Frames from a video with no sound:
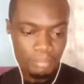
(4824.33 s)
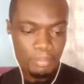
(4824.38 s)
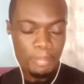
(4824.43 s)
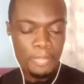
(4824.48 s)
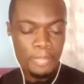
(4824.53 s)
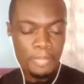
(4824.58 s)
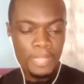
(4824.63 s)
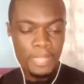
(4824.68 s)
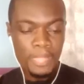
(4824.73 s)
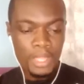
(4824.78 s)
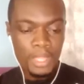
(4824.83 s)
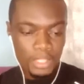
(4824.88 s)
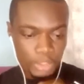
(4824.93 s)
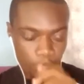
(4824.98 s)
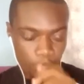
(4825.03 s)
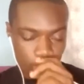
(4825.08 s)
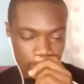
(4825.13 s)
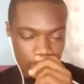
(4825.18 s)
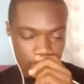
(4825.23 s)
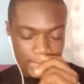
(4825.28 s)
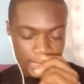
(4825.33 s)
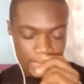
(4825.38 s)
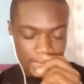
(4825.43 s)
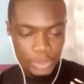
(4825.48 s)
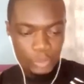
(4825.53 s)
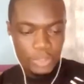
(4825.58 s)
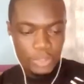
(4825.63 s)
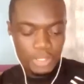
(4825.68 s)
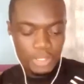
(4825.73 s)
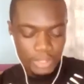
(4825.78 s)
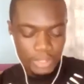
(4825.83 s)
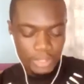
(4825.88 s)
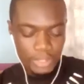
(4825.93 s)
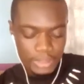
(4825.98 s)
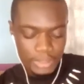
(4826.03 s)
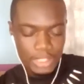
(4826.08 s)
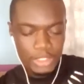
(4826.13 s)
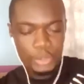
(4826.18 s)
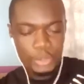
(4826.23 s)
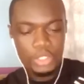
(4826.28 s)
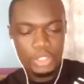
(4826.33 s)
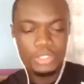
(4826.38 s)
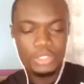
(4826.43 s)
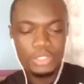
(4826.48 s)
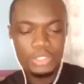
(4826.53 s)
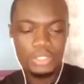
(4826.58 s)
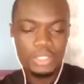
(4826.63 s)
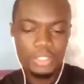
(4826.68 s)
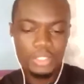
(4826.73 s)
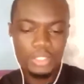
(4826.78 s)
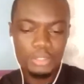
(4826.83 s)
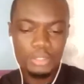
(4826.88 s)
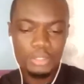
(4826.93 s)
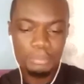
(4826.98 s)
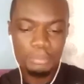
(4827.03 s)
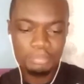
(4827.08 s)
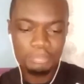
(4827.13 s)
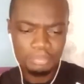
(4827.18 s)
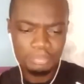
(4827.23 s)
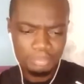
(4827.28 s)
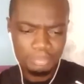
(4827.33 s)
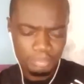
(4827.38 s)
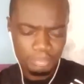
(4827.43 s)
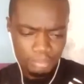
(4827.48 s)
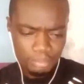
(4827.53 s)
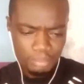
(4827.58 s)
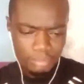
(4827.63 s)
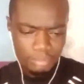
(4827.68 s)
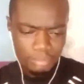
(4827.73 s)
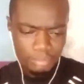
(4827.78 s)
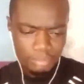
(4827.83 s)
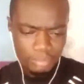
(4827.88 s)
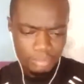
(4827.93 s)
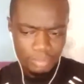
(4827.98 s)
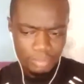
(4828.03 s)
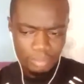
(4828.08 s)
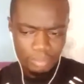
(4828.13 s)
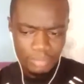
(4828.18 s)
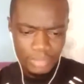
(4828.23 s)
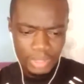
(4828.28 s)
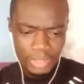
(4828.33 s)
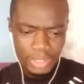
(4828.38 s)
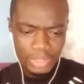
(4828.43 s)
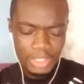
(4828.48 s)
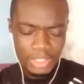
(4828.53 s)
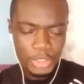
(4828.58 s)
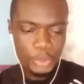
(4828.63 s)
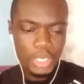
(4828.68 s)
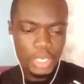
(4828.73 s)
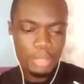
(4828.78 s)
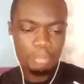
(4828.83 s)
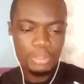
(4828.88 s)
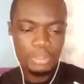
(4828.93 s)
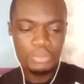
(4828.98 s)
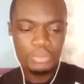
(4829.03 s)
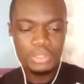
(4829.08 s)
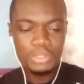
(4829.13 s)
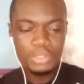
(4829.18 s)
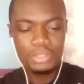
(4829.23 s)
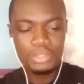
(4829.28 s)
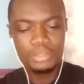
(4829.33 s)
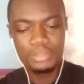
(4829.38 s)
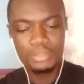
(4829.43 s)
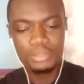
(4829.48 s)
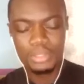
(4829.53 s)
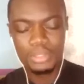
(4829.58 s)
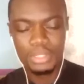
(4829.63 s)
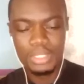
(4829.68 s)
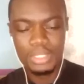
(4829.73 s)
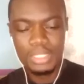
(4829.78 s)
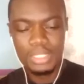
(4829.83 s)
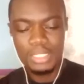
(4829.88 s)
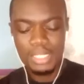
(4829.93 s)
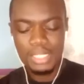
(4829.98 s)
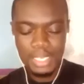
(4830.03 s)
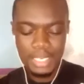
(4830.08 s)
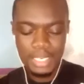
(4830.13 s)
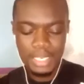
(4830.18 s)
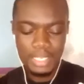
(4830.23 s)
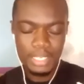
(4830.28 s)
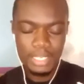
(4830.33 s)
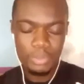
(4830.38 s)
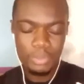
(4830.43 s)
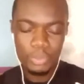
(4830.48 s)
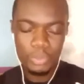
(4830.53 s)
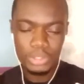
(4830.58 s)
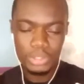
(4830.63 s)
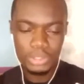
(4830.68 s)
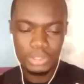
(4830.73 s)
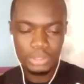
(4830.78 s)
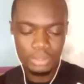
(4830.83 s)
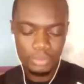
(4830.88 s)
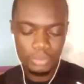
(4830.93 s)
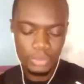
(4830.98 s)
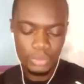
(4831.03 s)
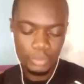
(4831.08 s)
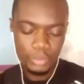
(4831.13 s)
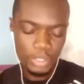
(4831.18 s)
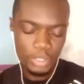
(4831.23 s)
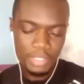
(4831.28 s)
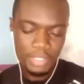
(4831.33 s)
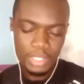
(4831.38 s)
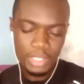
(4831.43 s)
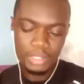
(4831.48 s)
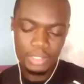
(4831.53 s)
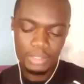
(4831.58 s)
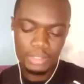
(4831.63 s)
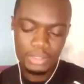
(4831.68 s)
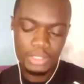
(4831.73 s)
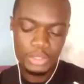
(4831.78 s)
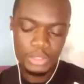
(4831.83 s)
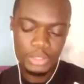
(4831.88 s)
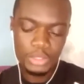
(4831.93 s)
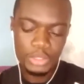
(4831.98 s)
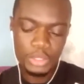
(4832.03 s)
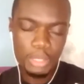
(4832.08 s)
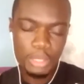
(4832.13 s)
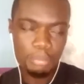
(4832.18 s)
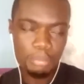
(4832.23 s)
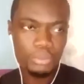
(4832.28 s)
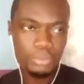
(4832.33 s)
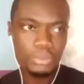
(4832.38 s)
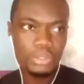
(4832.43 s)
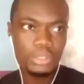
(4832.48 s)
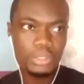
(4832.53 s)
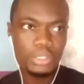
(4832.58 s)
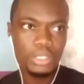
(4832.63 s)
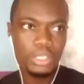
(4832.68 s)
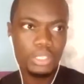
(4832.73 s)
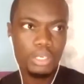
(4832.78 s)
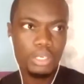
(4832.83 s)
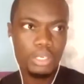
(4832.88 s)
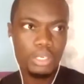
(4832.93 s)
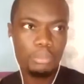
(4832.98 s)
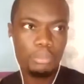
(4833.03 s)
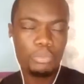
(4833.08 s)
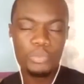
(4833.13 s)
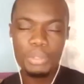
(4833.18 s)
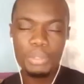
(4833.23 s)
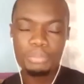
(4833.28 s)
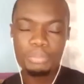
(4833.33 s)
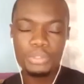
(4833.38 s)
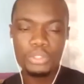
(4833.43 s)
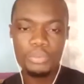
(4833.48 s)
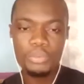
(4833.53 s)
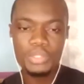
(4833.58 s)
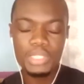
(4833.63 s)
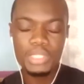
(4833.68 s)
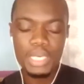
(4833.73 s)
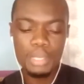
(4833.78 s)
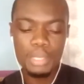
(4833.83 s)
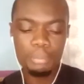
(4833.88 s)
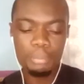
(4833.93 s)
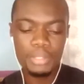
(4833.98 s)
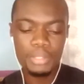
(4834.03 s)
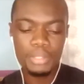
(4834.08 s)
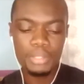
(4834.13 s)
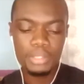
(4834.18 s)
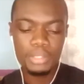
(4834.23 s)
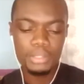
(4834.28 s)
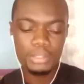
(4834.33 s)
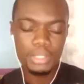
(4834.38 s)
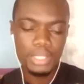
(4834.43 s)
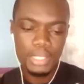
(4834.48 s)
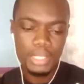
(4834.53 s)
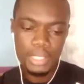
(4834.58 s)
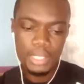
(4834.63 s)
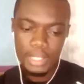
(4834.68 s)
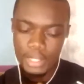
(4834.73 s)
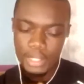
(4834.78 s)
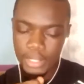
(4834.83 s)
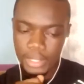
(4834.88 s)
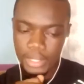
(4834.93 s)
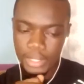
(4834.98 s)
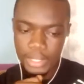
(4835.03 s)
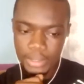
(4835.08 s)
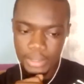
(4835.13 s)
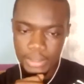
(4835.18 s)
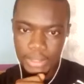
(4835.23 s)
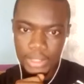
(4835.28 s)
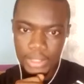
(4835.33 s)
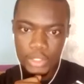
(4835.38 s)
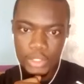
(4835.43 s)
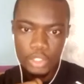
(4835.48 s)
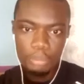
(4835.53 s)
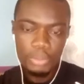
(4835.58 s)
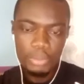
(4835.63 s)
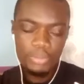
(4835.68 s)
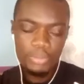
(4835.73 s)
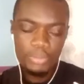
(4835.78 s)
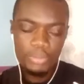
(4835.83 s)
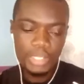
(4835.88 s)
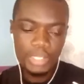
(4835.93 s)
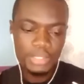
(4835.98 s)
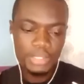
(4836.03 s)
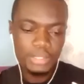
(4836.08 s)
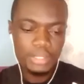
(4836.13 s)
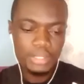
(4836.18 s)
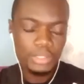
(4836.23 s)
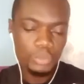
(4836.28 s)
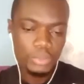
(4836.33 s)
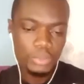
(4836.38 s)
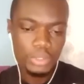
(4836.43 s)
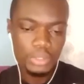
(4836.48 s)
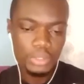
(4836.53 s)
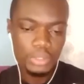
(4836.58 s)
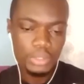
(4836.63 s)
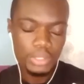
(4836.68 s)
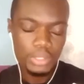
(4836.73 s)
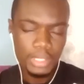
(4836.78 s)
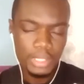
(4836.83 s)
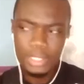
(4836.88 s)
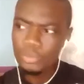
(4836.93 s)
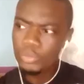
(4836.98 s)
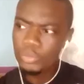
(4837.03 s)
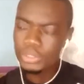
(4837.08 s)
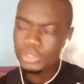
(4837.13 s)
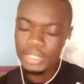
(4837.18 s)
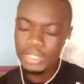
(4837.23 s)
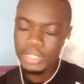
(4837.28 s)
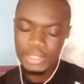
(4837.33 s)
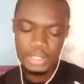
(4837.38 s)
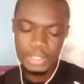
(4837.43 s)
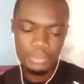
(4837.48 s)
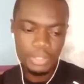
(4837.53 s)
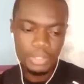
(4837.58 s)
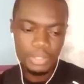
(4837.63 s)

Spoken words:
So the next one is actually on sexual abuse. It was one of the sexual abuse rape stories that happened, and then it got me writing this one. I think it was Nigeria.